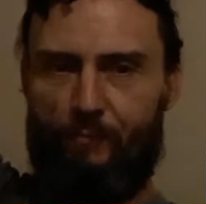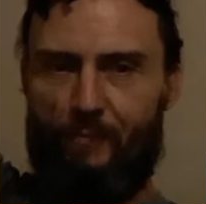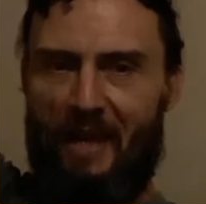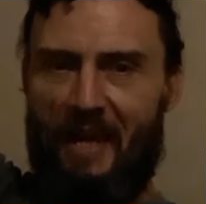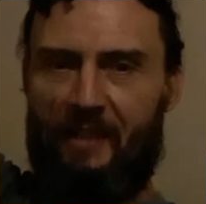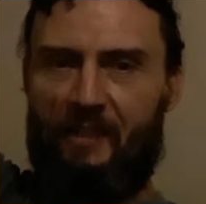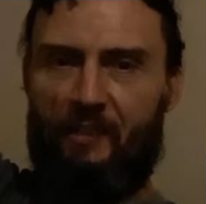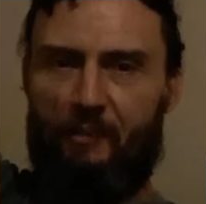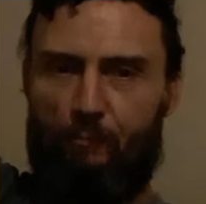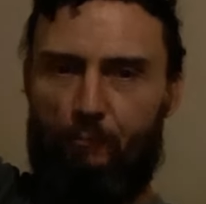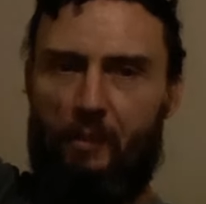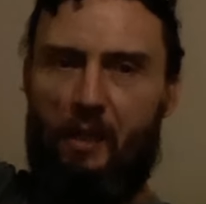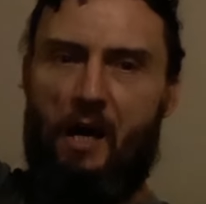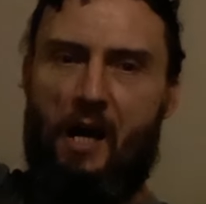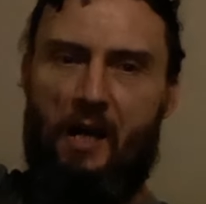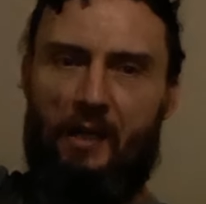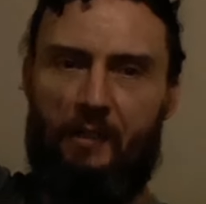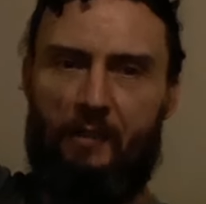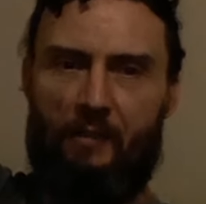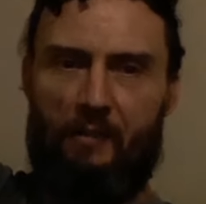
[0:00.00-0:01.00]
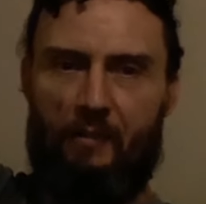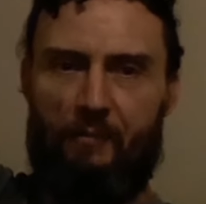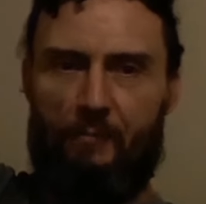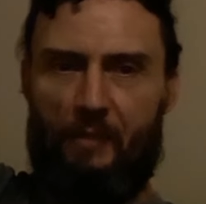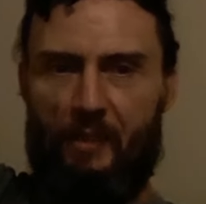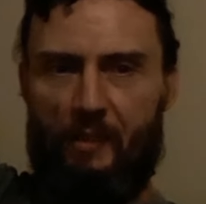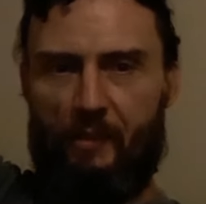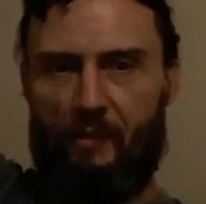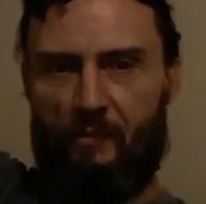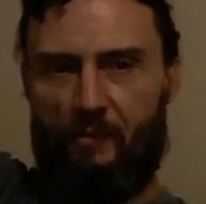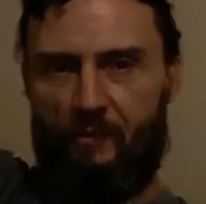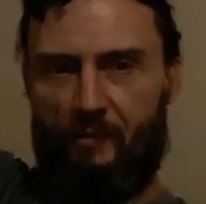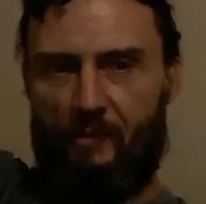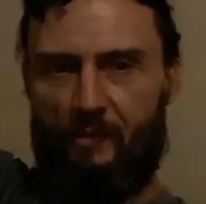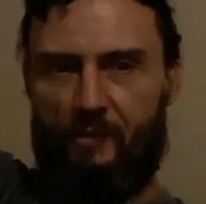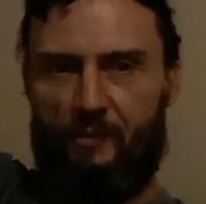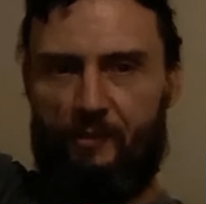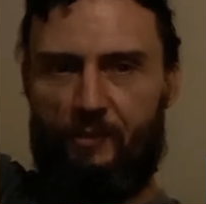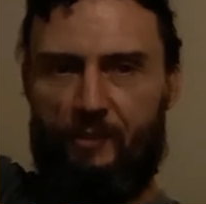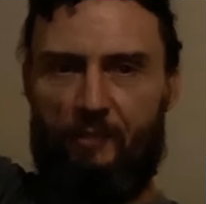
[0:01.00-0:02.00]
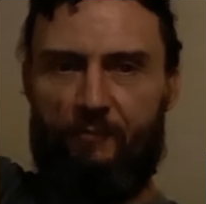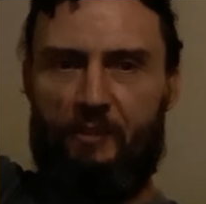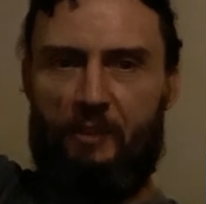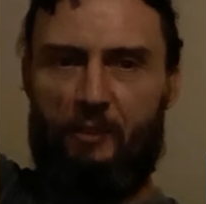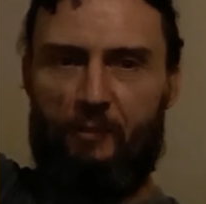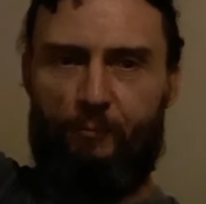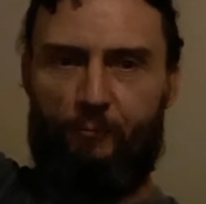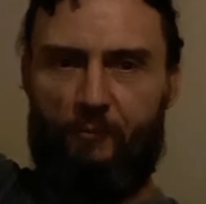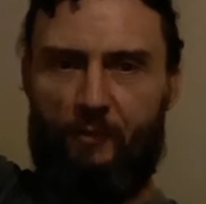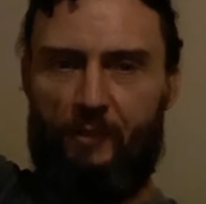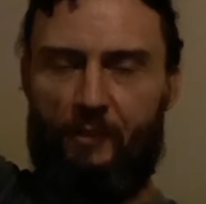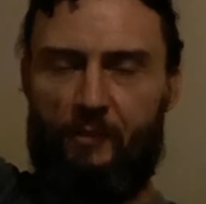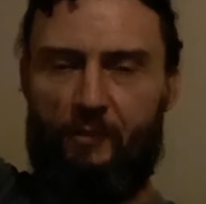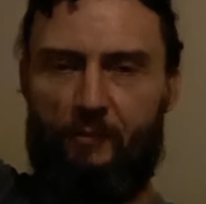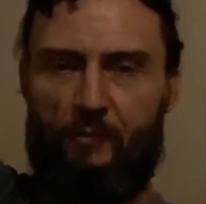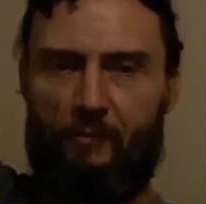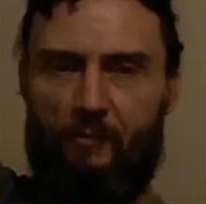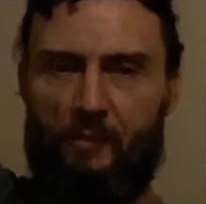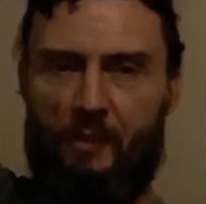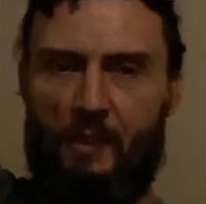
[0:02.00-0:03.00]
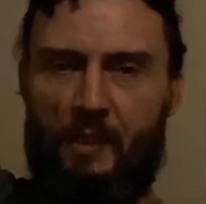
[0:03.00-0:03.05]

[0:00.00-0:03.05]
back of the block on the Chevy 2.2.